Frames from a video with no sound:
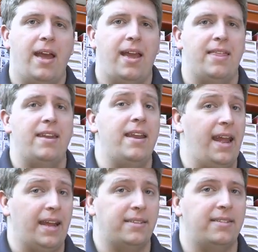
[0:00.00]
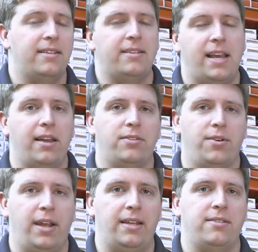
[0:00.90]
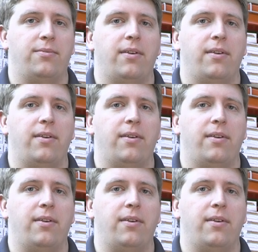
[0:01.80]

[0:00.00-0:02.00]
in the next Scale Trains